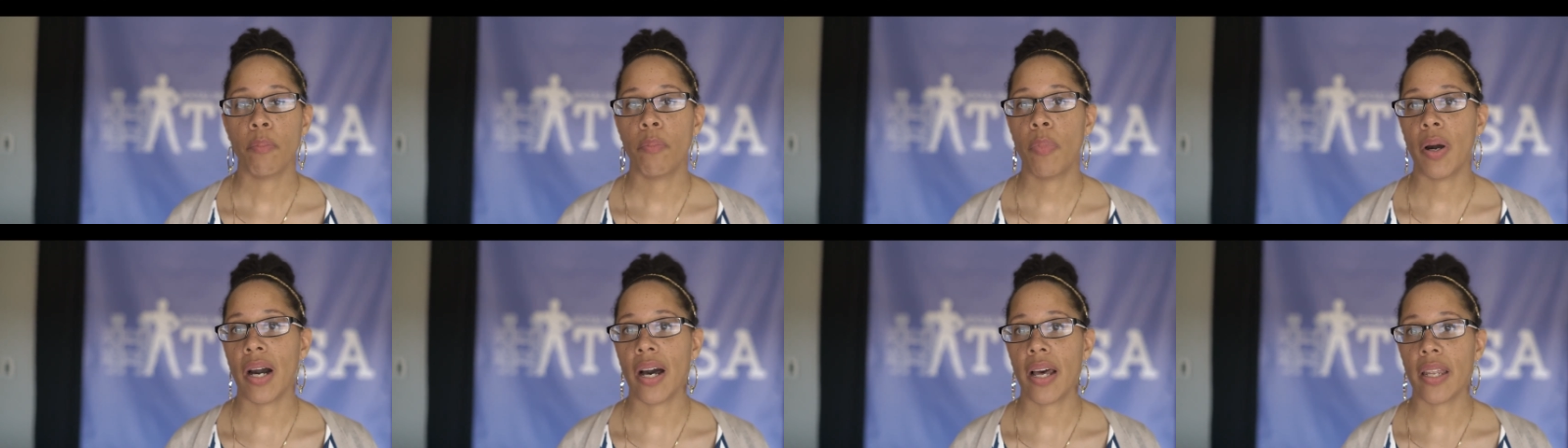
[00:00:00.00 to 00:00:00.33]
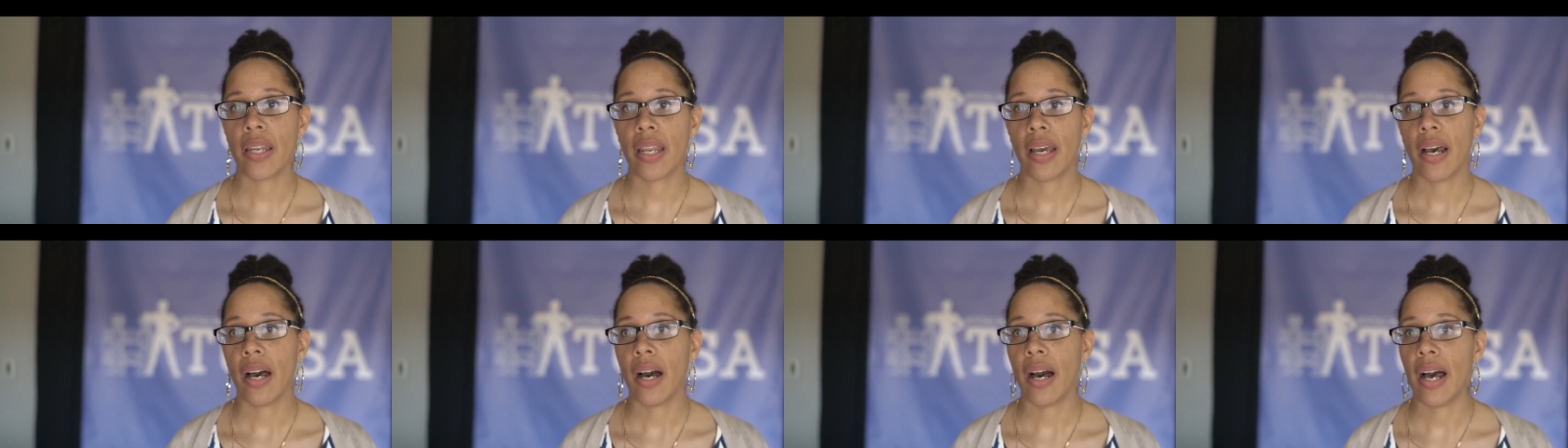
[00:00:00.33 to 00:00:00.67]

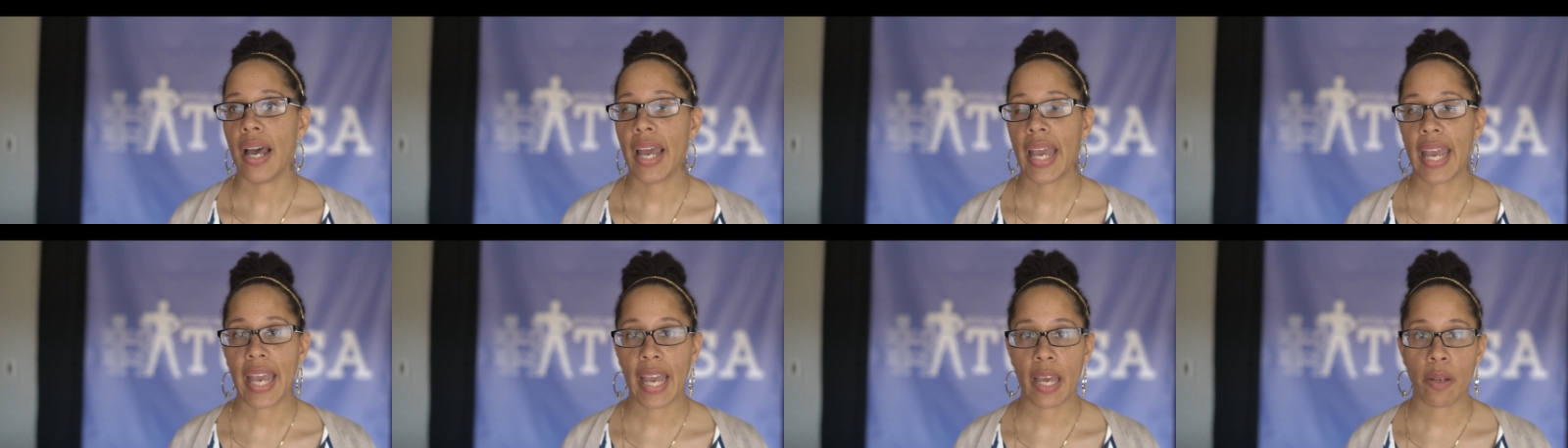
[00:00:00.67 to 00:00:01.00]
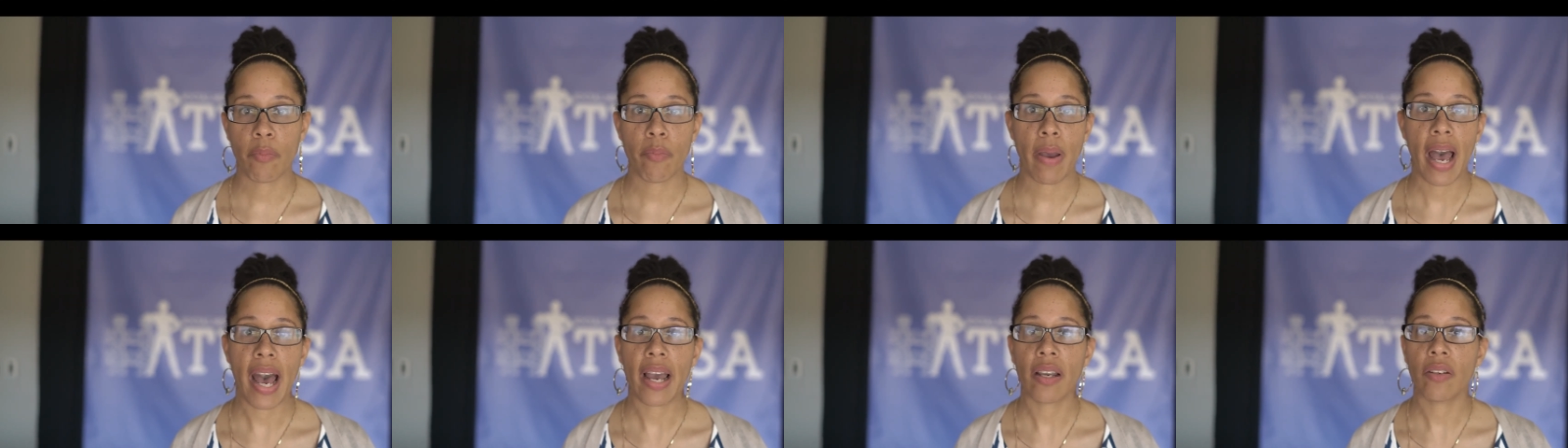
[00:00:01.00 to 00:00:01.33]
but a
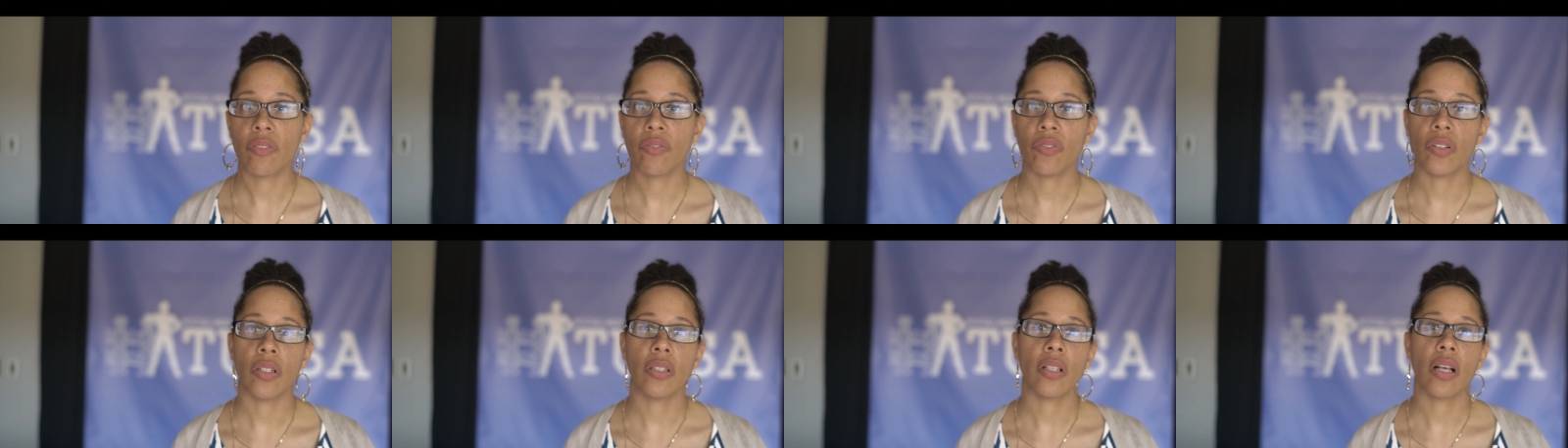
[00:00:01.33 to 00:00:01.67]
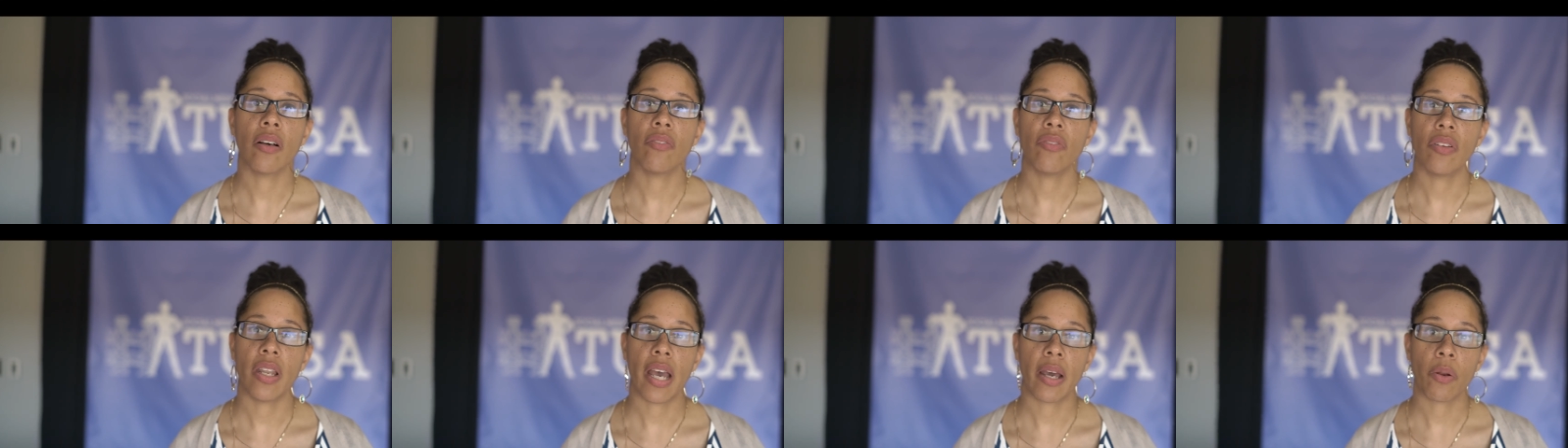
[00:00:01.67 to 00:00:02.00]
handbag full
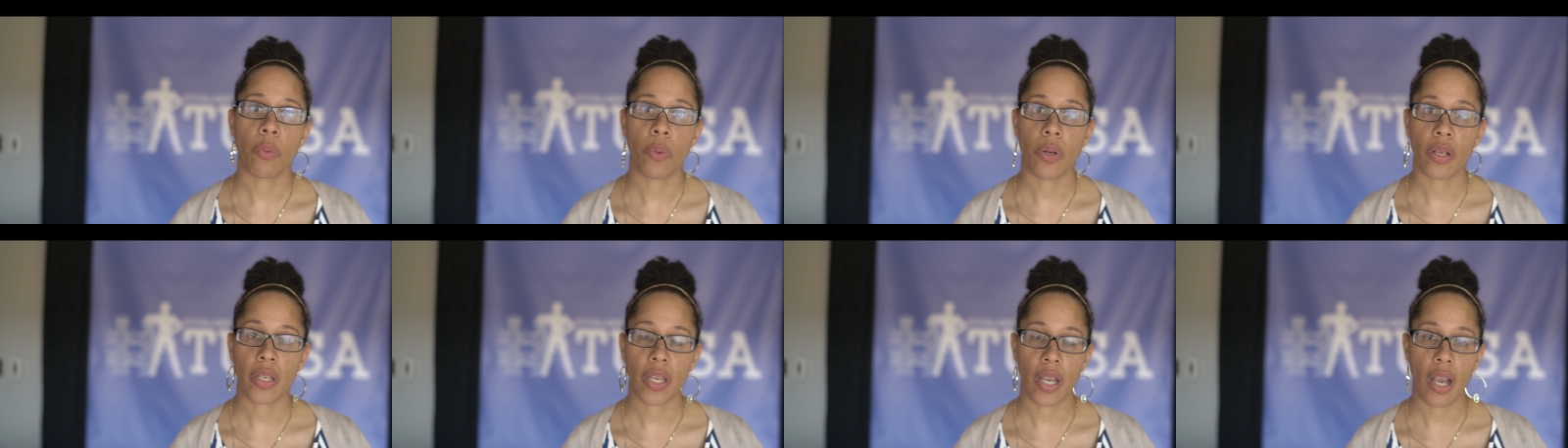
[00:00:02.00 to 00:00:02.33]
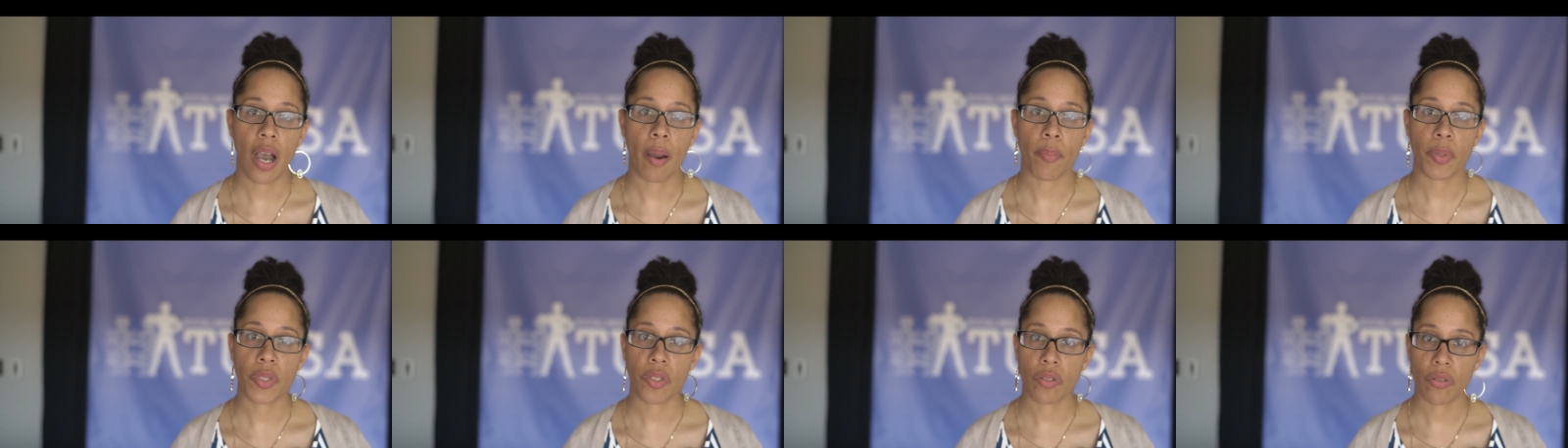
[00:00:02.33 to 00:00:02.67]
of networking
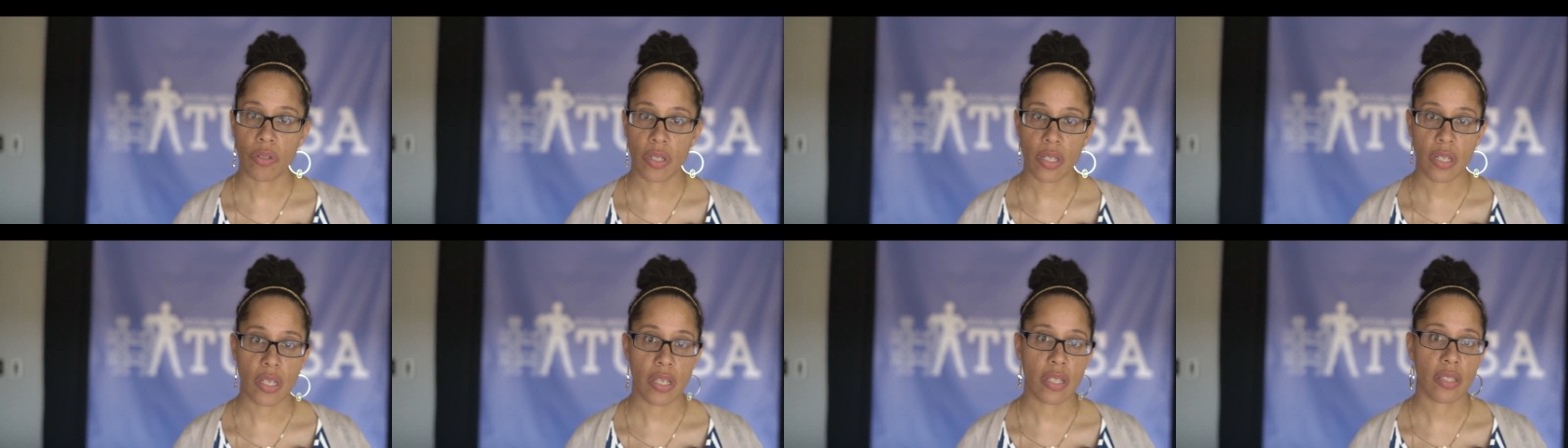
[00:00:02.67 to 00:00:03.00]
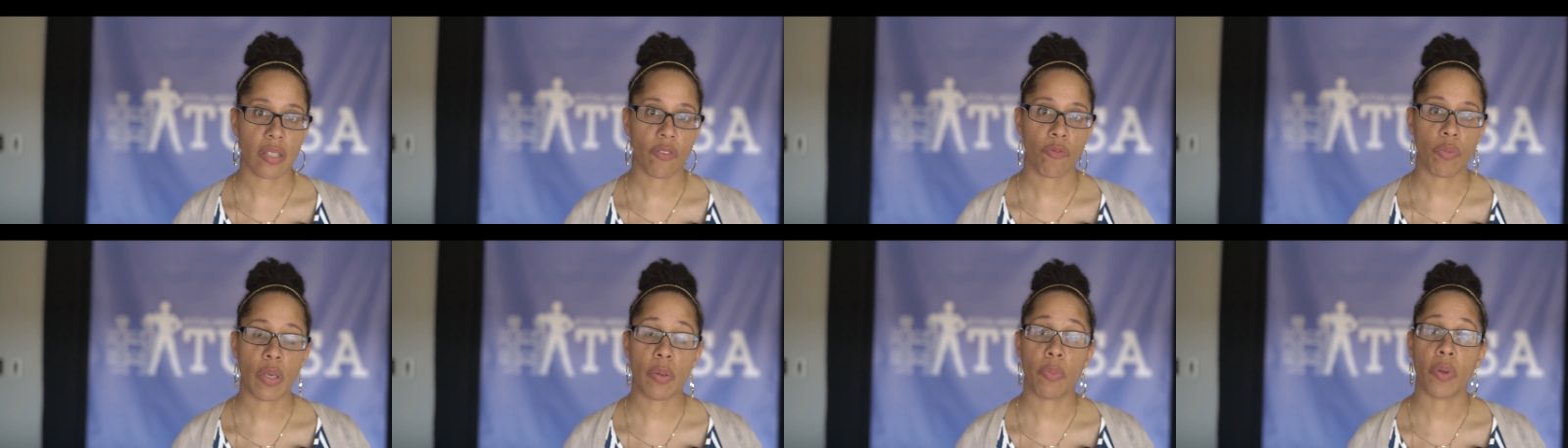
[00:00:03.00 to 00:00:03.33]

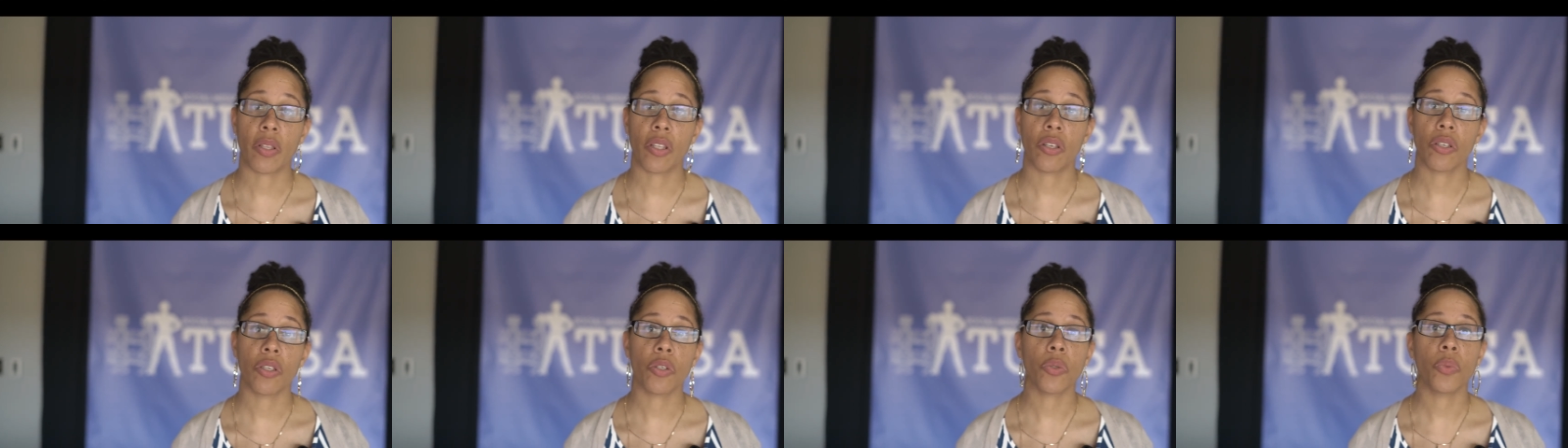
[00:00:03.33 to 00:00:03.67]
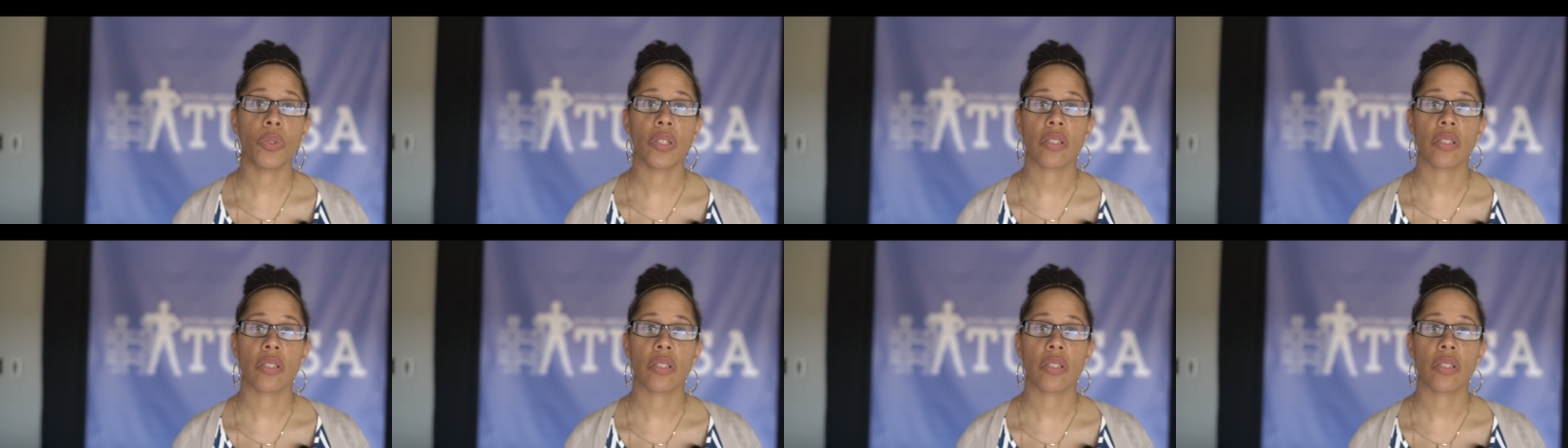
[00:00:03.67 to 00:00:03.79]
opportunities of people that you